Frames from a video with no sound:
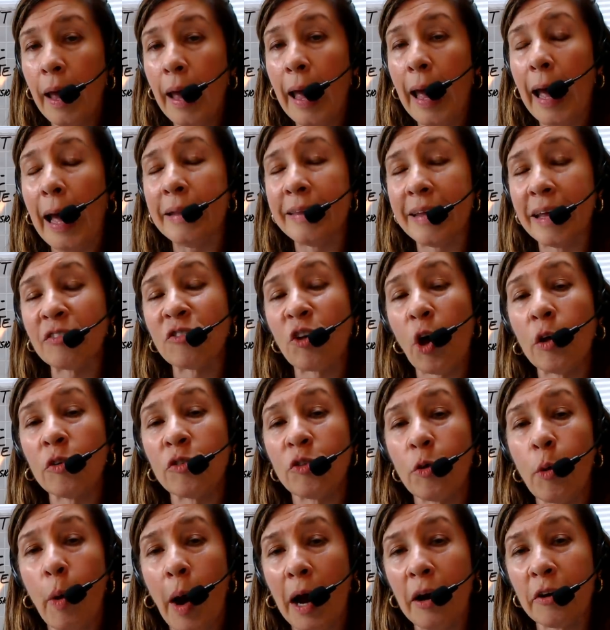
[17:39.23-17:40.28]
And that's
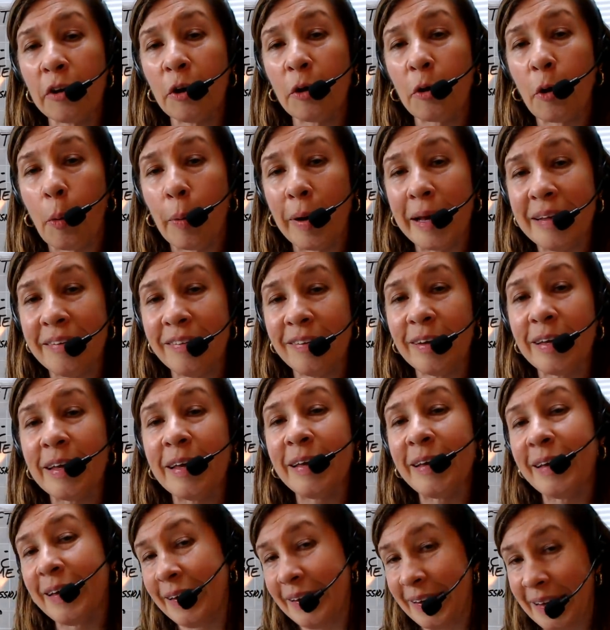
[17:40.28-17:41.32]
also how you're going to
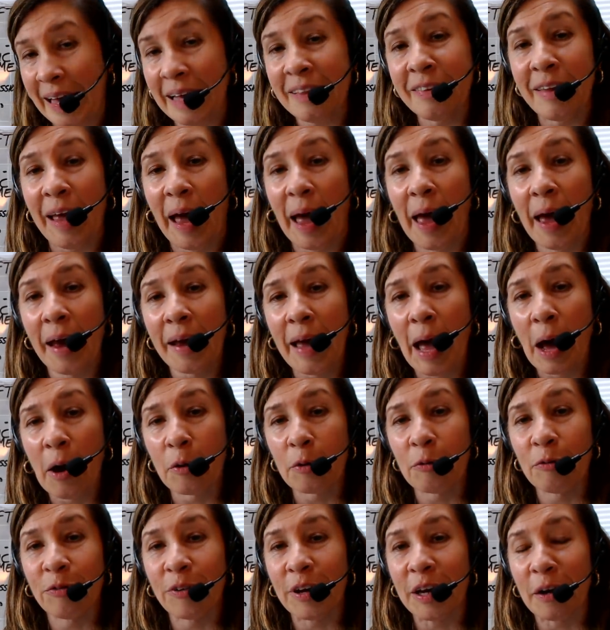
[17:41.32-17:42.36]
get the heck out
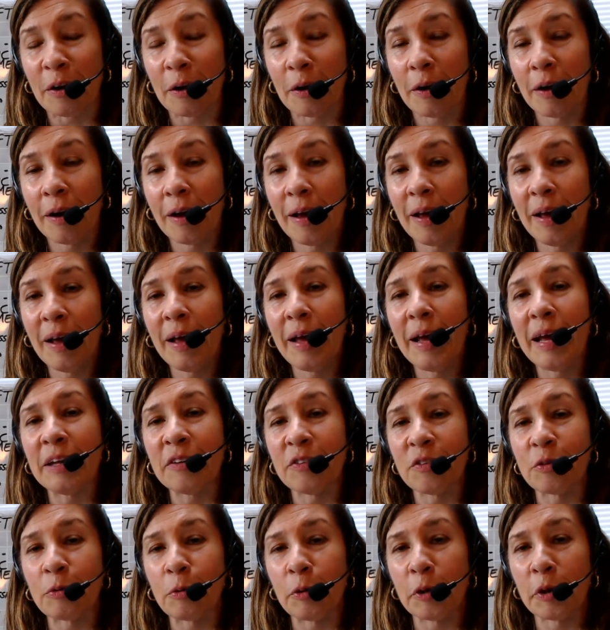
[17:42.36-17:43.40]
of here
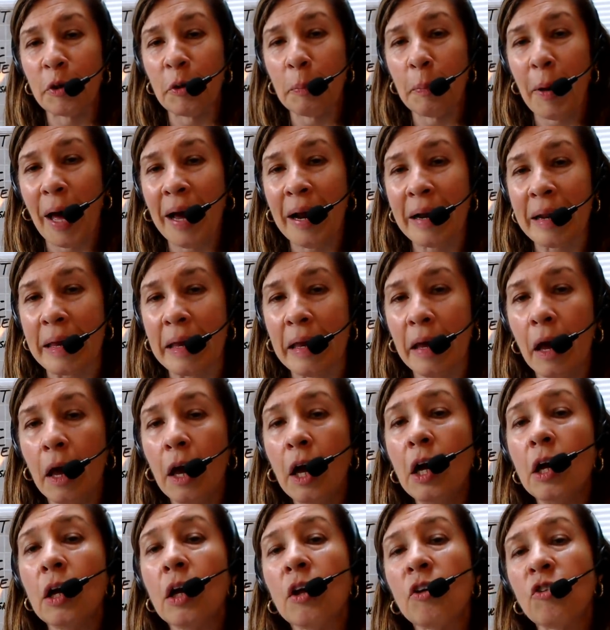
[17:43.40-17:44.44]
is through your body.
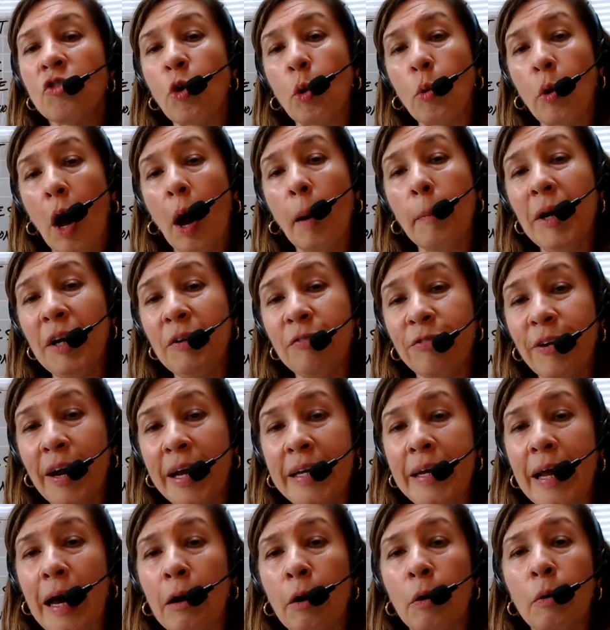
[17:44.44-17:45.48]
So come and
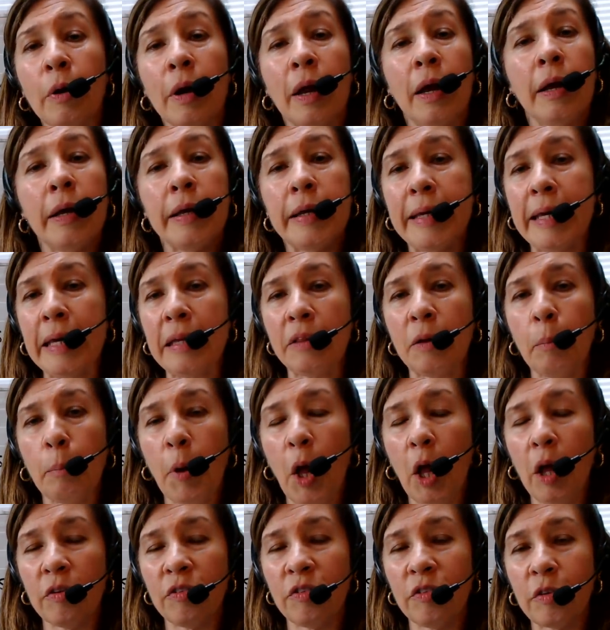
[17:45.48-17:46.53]
find out, get the
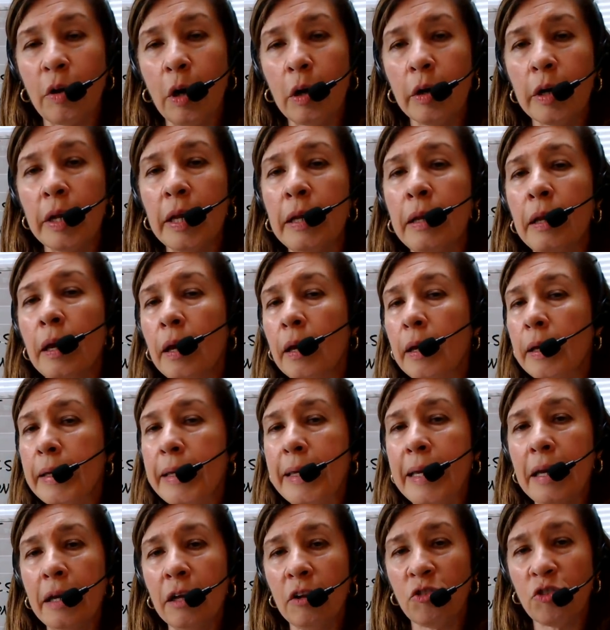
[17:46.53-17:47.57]
ball started,
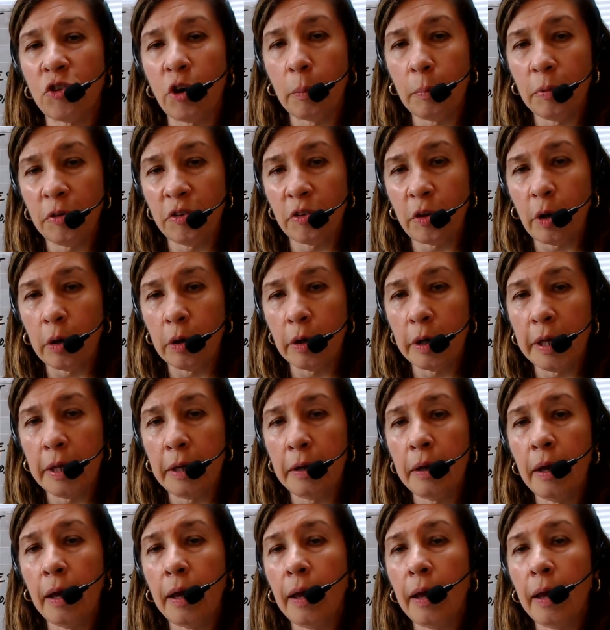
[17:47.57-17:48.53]
get it jump started.